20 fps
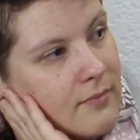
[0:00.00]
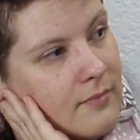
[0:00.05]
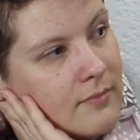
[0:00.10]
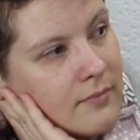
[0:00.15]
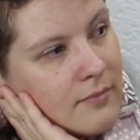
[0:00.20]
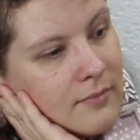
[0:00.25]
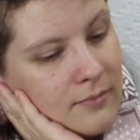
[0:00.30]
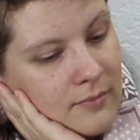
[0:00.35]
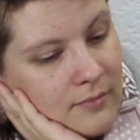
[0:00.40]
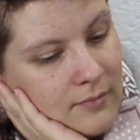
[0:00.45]

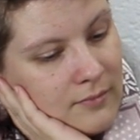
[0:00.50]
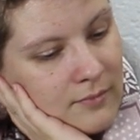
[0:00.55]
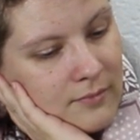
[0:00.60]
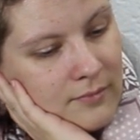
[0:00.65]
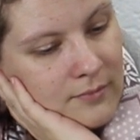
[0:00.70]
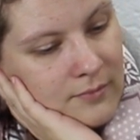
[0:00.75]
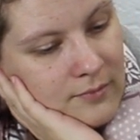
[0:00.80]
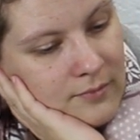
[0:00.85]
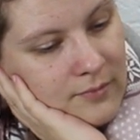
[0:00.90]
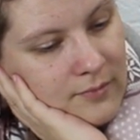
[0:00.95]

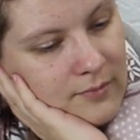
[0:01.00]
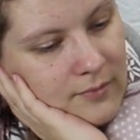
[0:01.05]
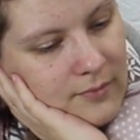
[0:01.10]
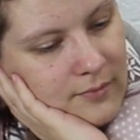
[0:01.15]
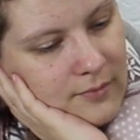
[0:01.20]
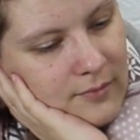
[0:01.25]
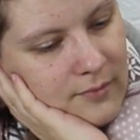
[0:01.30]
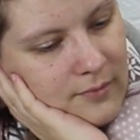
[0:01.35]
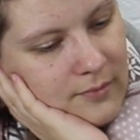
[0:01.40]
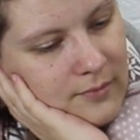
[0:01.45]

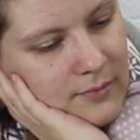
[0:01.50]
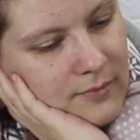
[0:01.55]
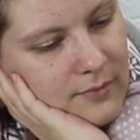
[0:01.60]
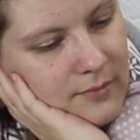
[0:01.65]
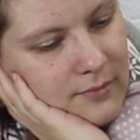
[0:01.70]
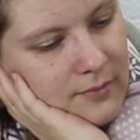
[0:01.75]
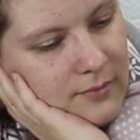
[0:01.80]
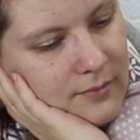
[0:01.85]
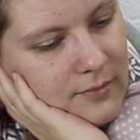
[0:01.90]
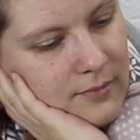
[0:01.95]

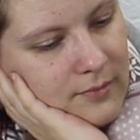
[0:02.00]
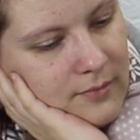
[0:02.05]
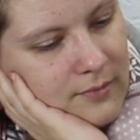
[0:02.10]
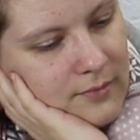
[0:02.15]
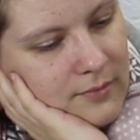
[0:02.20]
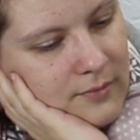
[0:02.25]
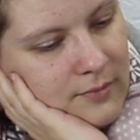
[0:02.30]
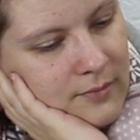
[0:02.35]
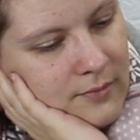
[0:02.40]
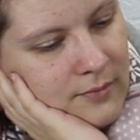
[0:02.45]

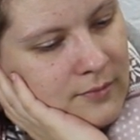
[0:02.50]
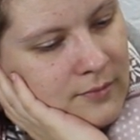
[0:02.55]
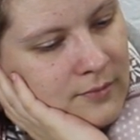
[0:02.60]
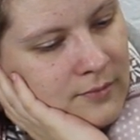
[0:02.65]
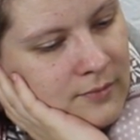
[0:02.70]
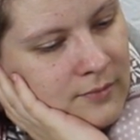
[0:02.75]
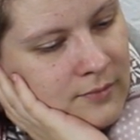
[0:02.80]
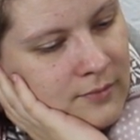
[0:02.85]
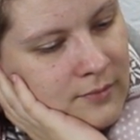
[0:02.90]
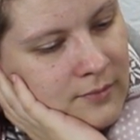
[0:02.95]

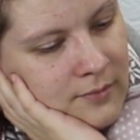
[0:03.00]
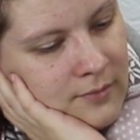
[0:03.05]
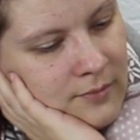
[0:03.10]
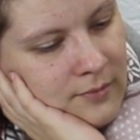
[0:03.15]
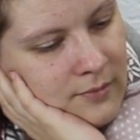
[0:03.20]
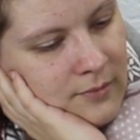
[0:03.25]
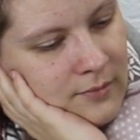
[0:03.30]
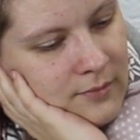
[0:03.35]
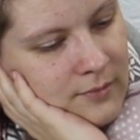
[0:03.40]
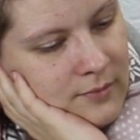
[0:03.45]

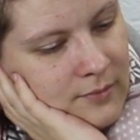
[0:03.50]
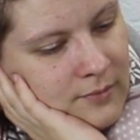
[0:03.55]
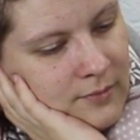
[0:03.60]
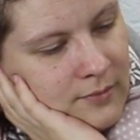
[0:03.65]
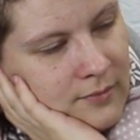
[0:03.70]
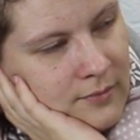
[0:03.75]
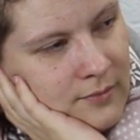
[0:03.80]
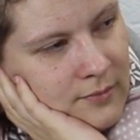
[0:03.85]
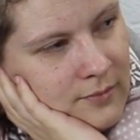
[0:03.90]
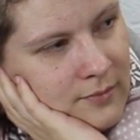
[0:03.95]

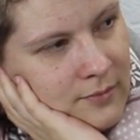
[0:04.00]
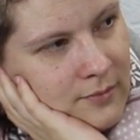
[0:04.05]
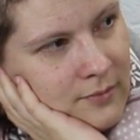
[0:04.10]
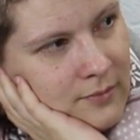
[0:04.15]
This person isn't speaking.